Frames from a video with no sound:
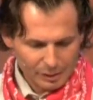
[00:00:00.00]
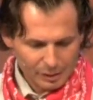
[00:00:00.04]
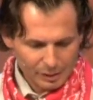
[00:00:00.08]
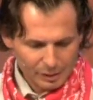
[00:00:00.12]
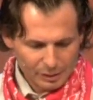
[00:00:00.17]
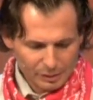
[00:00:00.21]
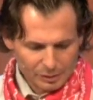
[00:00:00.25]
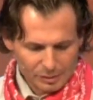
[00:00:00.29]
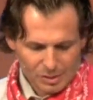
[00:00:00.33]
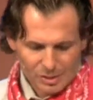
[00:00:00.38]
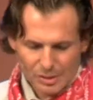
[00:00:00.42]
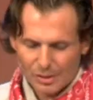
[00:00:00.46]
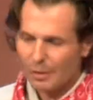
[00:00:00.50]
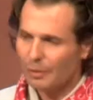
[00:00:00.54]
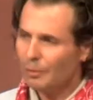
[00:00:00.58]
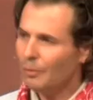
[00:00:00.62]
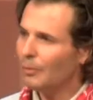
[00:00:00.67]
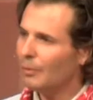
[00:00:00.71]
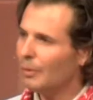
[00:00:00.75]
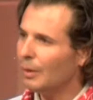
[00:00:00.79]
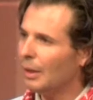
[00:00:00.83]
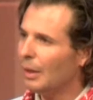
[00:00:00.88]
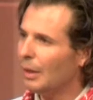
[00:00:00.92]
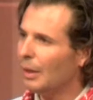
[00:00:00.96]
And
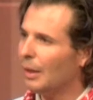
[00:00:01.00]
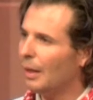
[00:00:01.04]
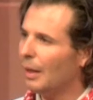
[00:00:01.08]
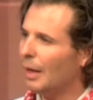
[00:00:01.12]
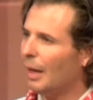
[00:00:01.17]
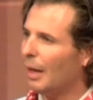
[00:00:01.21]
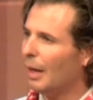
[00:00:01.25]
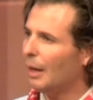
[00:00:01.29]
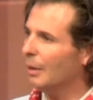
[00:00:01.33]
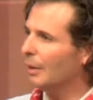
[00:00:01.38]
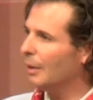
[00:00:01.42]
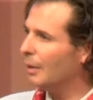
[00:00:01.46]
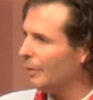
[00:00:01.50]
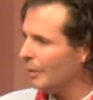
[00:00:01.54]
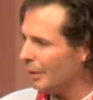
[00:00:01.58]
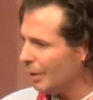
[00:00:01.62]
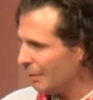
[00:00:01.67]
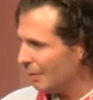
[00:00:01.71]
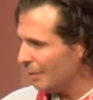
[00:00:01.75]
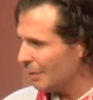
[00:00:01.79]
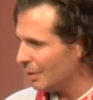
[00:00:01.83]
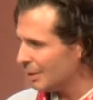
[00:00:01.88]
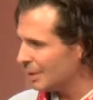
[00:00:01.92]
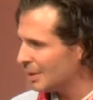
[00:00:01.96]
so I look
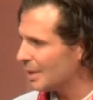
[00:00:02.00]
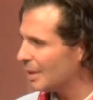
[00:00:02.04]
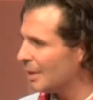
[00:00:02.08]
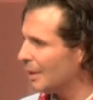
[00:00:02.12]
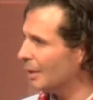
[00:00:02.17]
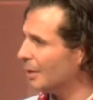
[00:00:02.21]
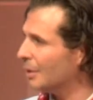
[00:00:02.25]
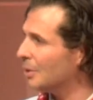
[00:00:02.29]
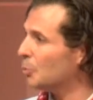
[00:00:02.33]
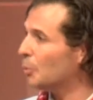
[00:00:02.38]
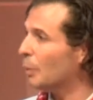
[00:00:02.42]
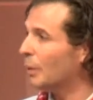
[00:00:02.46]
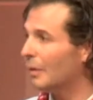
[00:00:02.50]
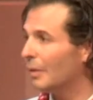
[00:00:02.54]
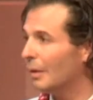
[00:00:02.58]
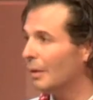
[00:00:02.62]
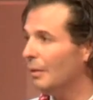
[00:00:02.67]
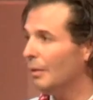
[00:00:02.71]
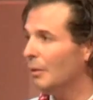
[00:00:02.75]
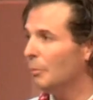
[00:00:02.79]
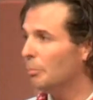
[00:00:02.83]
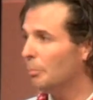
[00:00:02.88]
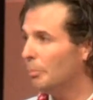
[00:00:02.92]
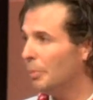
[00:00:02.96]
at these things, but
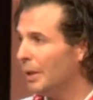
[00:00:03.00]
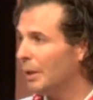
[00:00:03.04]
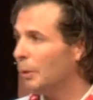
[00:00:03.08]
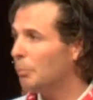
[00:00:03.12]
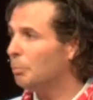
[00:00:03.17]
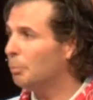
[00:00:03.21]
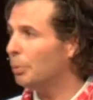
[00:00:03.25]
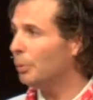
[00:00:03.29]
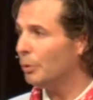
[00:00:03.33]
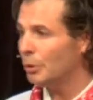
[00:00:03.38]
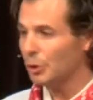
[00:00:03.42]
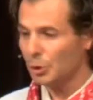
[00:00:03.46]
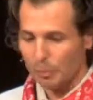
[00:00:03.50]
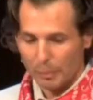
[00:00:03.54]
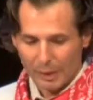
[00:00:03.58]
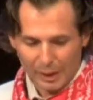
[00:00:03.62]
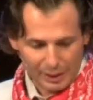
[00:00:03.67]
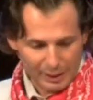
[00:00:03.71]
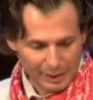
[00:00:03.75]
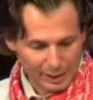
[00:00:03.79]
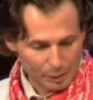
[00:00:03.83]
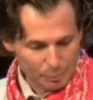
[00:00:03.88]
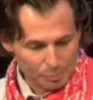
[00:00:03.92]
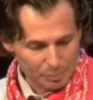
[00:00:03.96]
then the big
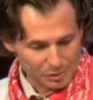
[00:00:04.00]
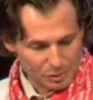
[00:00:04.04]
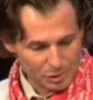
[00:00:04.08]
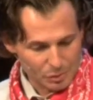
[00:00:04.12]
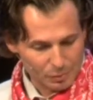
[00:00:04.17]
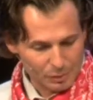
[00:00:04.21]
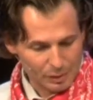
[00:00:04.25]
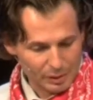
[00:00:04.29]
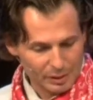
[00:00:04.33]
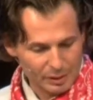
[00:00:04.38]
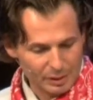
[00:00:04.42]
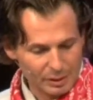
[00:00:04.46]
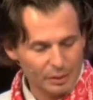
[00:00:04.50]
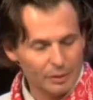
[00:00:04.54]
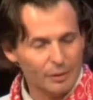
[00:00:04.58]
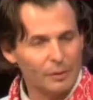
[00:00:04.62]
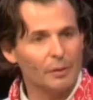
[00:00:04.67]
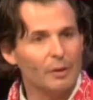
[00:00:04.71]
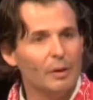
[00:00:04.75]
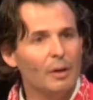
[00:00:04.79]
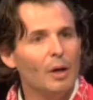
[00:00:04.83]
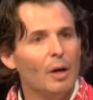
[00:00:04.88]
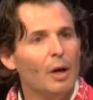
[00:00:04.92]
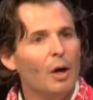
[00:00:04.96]
pushback happens right
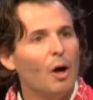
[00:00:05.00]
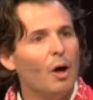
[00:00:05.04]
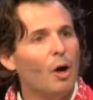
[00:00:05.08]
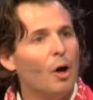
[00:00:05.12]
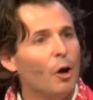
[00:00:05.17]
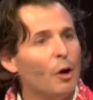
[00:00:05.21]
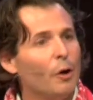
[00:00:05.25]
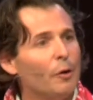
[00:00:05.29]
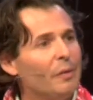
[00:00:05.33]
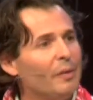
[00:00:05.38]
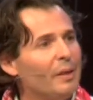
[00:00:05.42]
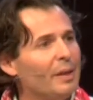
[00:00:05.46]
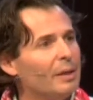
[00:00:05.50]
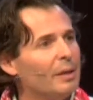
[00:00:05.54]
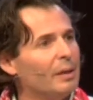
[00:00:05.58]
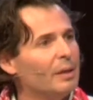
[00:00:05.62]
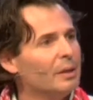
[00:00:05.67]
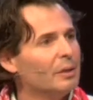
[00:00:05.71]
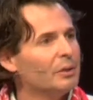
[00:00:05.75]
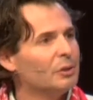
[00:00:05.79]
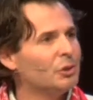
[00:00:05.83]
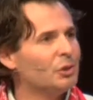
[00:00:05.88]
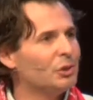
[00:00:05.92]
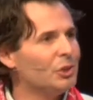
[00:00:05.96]
here. Are they
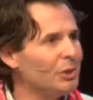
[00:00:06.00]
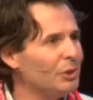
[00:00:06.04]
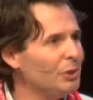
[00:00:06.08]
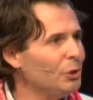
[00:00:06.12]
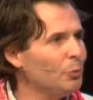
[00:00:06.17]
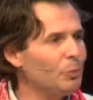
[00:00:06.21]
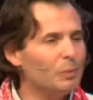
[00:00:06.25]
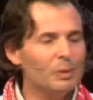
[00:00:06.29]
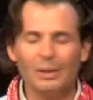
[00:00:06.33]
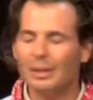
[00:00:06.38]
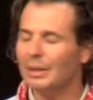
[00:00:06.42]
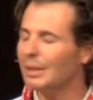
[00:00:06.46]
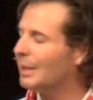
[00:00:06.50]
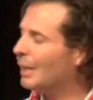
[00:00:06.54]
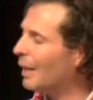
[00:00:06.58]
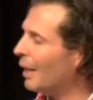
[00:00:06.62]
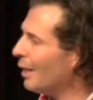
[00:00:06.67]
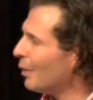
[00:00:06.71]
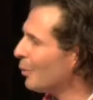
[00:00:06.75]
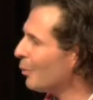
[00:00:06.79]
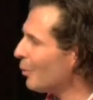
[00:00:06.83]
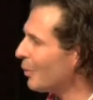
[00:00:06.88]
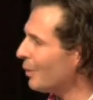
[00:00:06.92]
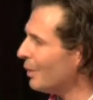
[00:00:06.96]
genuinely
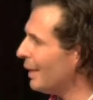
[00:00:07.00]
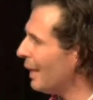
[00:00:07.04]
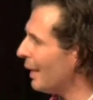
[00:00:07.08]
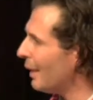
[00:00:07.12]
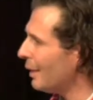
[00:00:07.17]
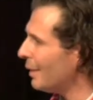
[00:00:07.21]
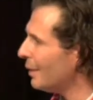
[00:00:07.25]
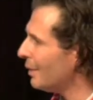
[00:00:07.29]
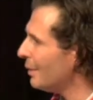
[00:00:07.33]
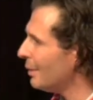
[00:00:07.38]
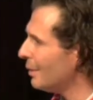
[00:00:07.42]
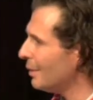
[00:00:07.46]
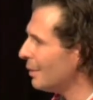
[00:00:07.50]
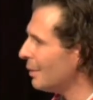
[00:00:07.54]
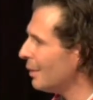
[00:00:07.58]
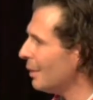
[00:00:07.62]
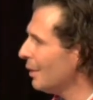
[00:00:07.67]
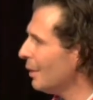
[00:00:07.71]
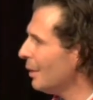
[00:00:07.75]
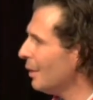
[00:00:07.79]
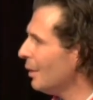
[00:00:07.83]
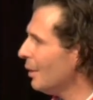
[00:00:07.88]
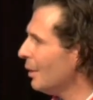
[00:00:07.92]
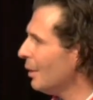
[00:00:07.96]
God-ordained?
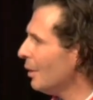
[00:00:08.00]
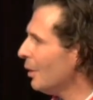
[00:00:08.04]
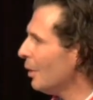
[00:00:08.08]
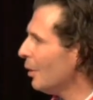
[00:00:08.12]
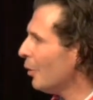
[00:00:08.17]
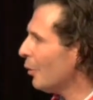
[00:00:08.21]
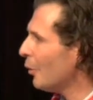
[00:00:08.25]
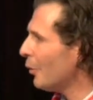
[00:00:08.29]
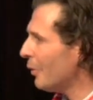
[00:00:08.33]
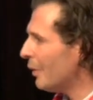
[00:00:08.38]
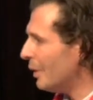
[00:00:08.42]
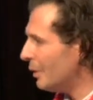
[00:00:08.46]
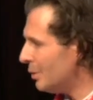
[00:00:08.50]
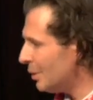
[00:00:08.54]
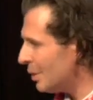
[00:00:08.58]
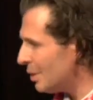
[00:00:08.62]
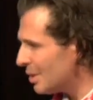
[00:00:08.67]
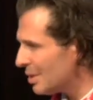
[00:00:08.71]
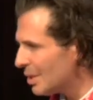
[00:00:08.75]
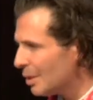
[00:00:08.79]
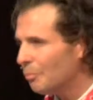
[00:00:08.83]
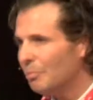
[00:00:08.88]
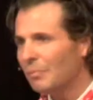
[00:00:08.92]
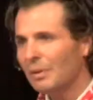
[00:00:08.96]
Or are they just
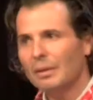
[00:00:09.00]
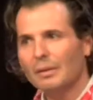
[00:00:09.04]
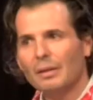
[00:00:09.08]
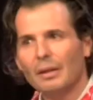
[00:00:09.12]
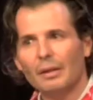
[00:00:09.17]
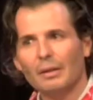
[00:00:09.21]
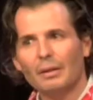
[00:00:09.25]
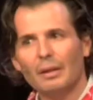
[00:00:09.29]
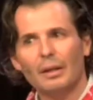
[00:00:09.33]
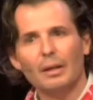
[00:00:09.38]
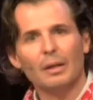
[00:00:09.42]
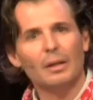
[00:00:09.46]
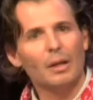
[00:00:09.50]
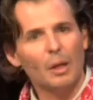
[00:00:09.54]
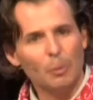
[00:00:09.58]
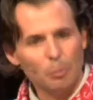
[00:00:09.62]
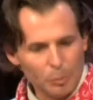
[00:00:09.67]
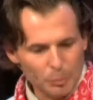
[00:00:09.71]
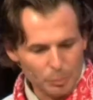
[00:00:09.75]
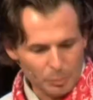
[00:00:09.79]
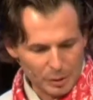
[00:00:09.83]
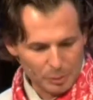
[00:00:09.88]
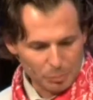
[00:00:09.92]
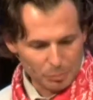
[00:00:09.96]
something that a
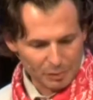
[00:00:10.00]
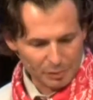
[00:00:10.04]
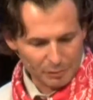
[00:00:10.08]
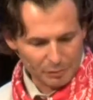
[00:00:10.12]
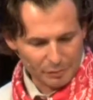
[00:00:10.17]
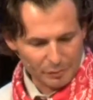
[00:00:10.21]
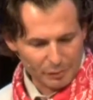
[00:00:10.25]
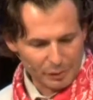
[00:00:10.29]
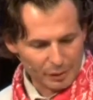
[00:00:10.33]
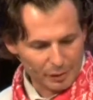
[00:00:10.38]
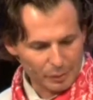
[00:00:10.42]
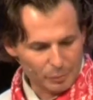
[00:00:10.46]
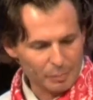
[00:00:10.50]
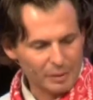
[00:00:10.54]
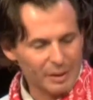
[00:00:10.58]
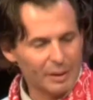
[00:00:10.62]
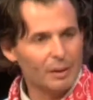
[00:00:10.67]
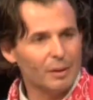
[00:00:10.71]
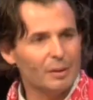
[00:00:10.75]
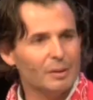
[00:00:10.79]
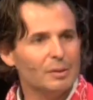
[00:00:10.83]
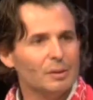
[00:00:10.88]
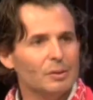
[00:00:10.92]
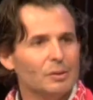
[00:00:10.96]
couple people have thought
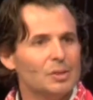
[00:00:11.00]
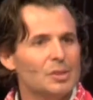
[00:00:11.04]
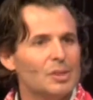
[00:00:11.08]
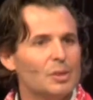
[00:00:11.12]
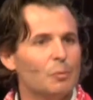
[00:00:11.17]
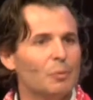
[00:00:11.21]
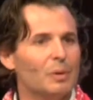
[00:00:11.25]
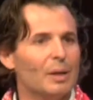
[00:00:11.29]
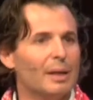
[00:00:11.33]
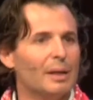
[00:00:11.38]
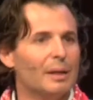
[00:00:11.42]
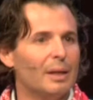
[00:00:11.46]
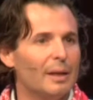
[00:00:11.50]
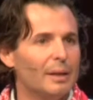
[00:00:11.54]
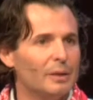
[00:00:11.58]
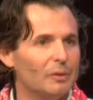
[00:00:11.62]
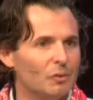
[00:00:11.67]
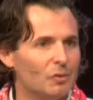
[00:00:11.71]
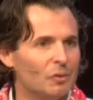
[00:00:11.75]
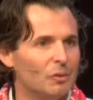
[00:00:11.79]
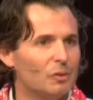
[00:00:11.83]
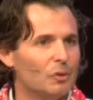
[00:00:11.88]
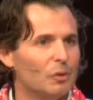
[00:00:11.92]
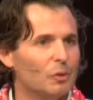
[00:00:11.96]
about? And so what I'd like
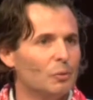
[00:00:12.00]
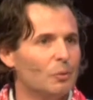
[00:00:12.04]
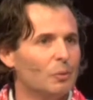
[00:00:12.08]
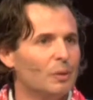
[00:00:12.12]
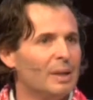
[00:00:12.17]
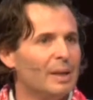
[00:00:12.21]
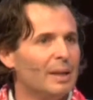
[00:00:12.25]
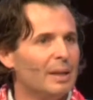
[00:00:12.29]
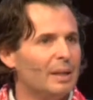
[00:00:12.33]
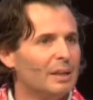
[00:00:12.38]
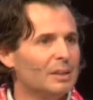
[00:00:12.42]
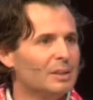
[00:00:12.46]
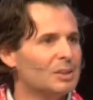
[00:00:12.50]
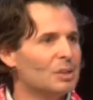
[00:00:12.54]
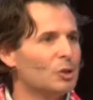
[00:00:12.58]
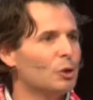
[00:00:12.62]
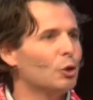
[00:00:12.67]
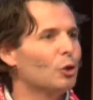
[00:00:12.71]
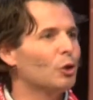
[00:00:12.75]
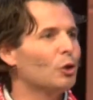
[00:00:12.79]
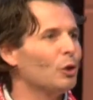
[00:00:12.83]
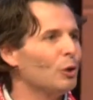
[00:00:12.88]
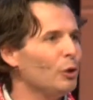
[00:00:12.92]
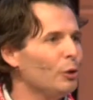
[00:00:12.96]
to do is
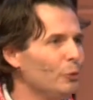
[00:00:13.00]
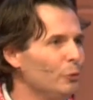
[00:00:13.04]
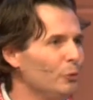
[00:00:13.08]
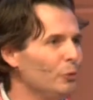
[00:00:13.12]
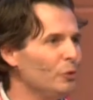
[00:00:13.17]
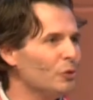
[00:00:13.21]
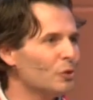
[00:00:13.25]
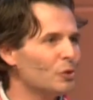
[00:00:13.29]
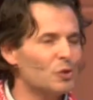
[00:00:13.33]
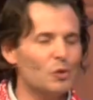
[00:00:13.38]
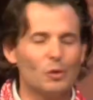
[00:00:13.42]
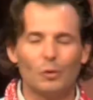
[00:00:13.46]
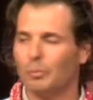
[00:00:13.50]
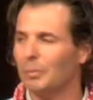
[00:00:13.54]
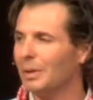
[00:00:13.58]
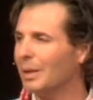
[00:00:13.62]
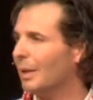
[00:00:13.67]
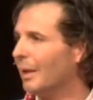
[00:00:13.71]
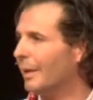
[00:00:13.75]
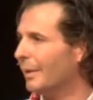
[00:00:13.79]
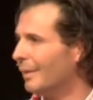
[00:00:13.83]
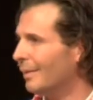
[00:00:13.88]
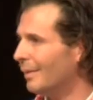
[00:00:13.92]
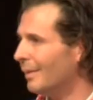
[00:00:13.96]
conclude the sermon
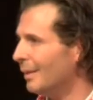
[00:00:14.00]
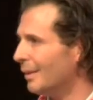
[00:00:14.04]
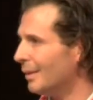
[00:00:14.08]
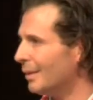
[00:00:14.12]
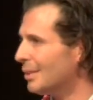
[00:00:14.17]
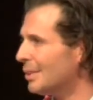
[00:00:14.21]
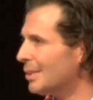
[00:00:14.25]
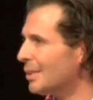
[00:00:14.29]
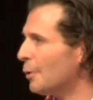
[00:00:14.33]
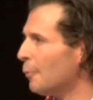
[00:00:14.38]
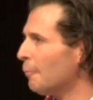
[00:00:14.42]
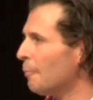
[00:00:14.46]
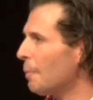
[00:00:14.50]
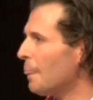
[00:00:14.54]
like this.